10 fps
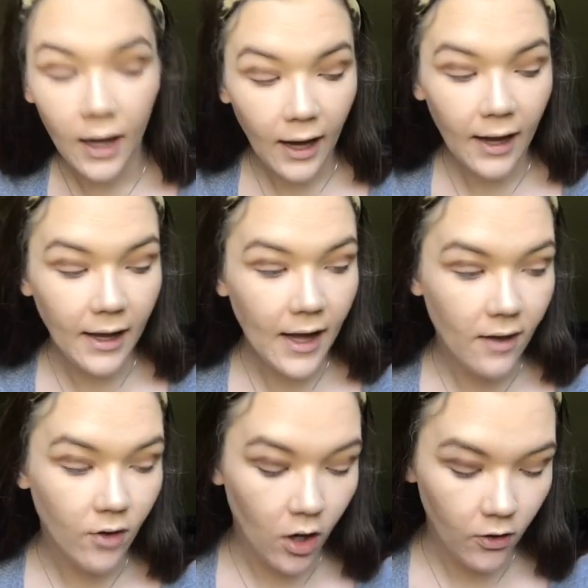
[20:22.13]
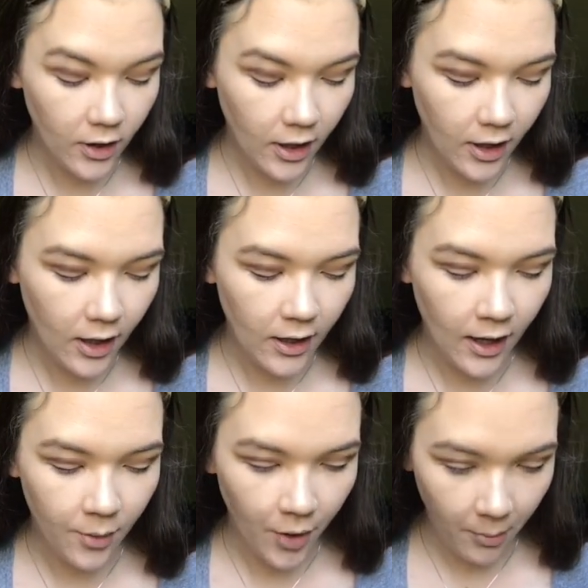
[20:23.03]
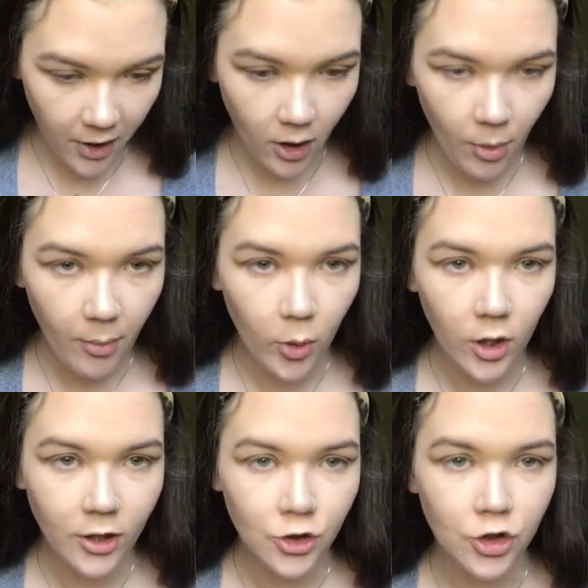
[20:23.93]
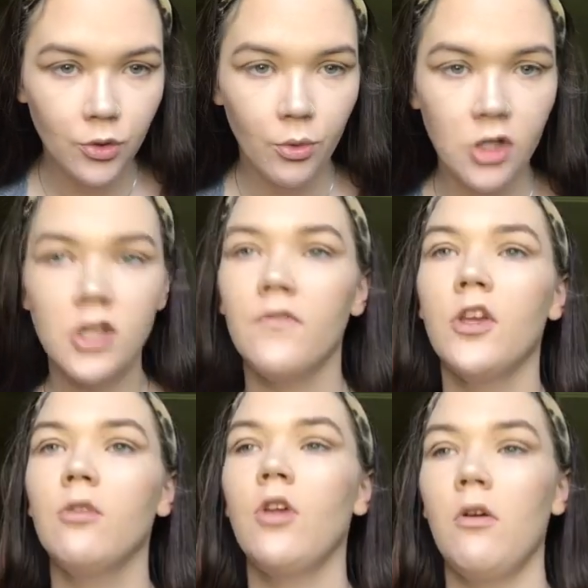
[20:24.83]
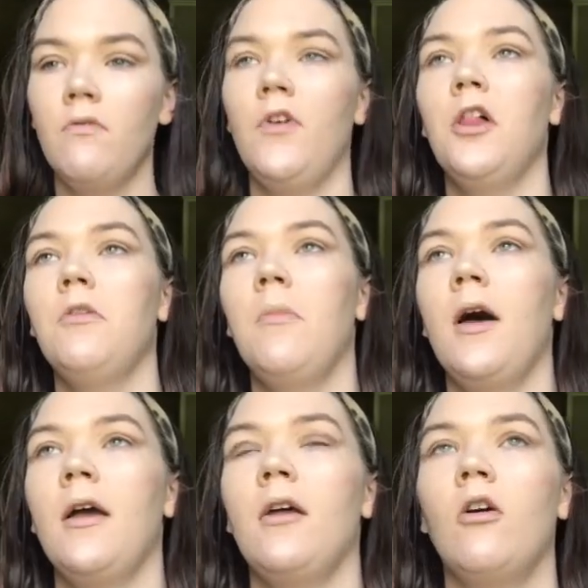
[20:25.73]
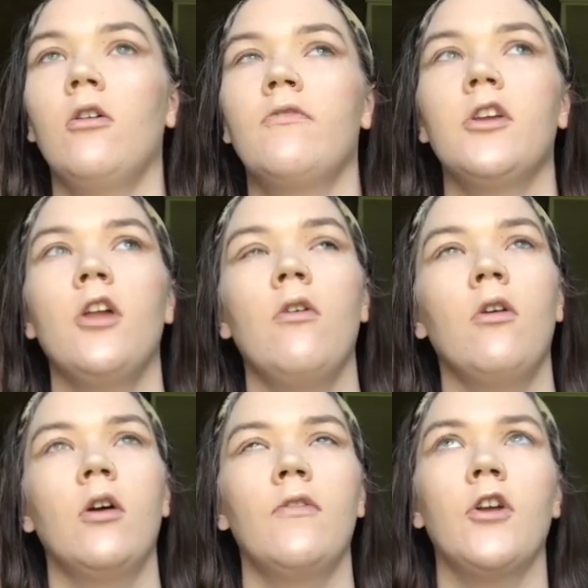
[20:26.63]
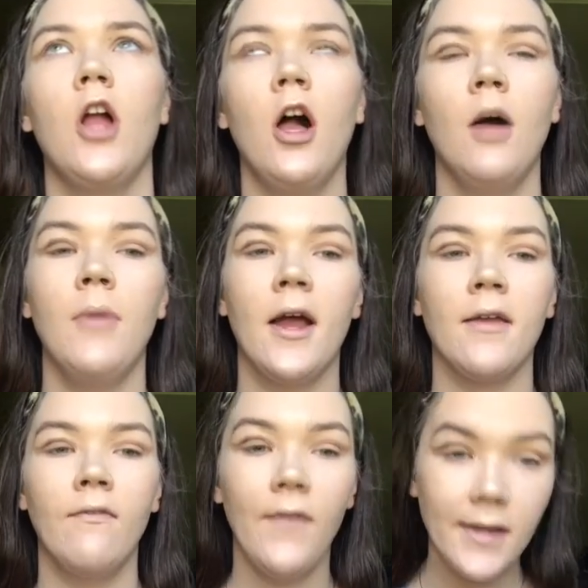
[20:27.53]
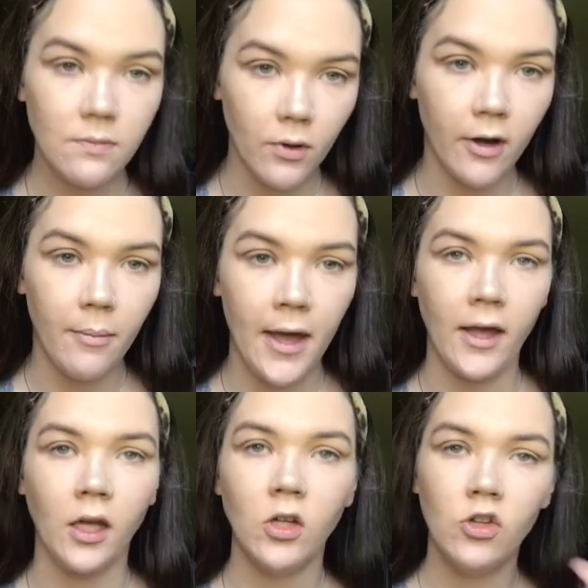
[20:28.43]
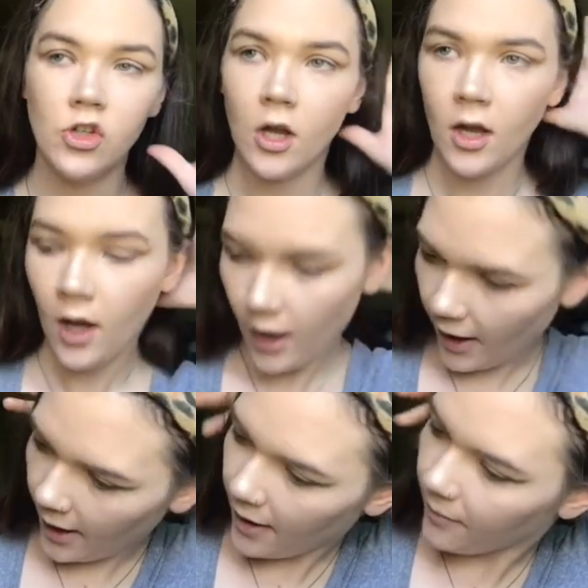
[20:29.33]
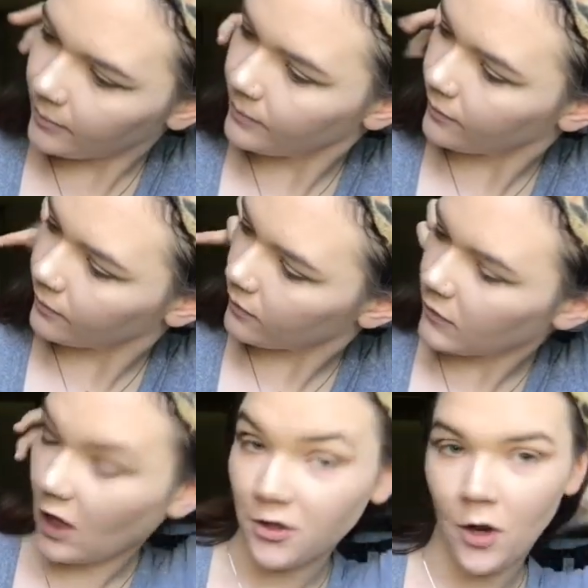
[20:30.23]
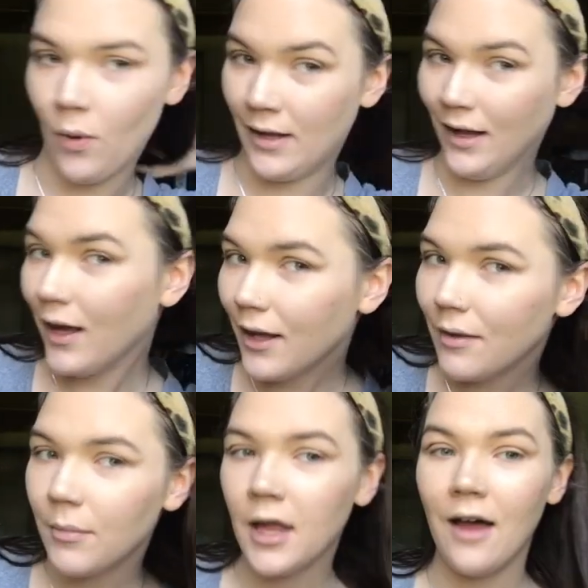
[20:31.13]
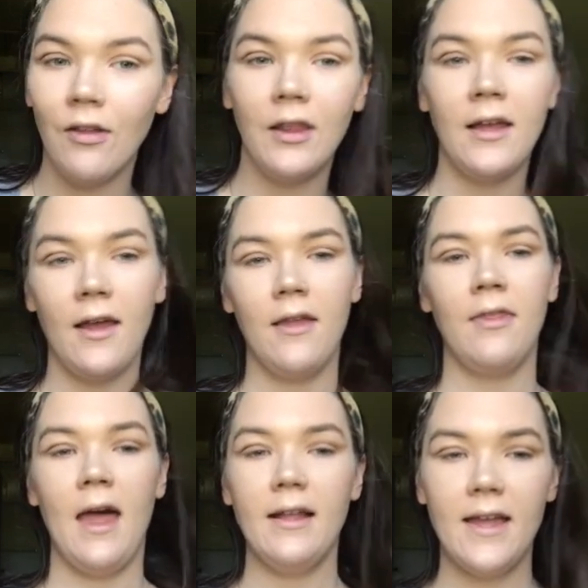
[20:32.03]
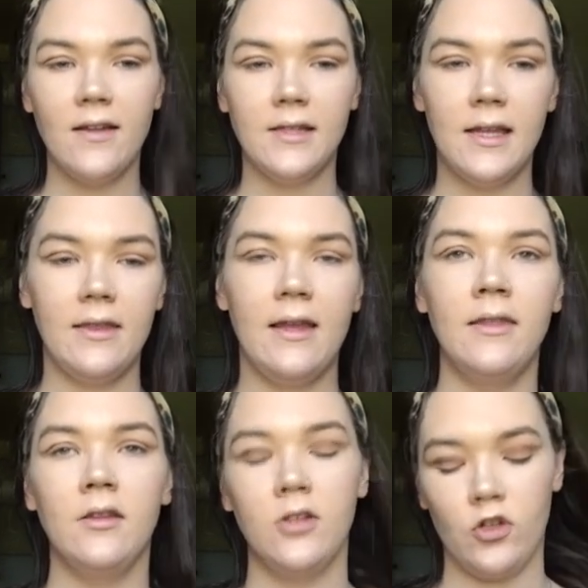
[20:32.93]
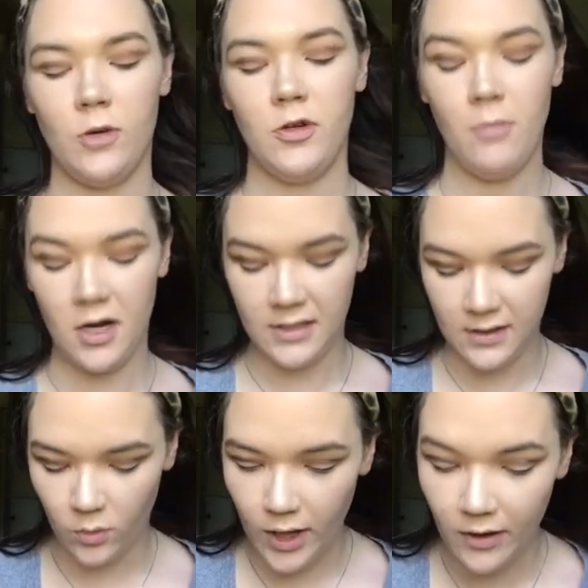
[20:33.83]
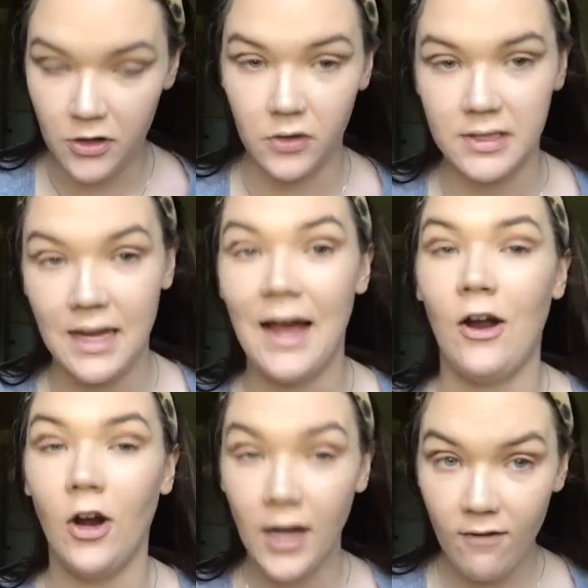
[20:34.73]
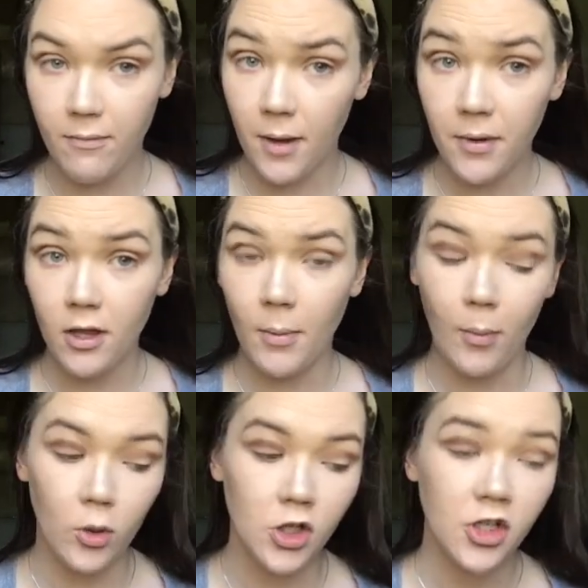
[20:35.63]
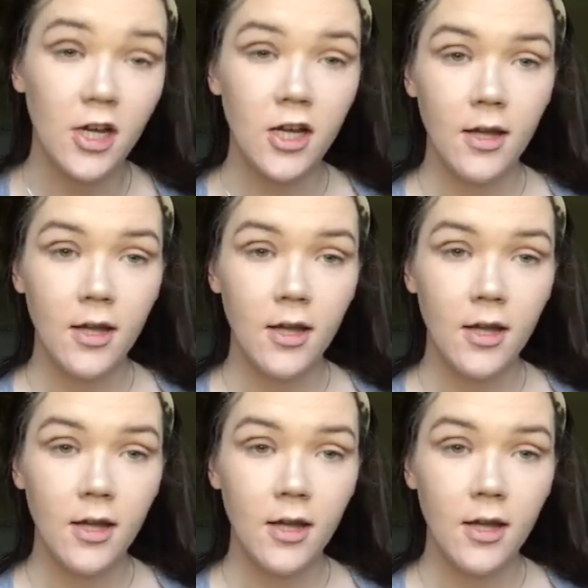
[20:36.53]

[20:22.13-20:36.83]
I have already got a pumpkin on my porch, which if you don't follow my, or if you don't, if you're not on my Facebook page, don't know why not, but I'll link that down in the description box as well, and you'll see I already have a pumpkin on my porch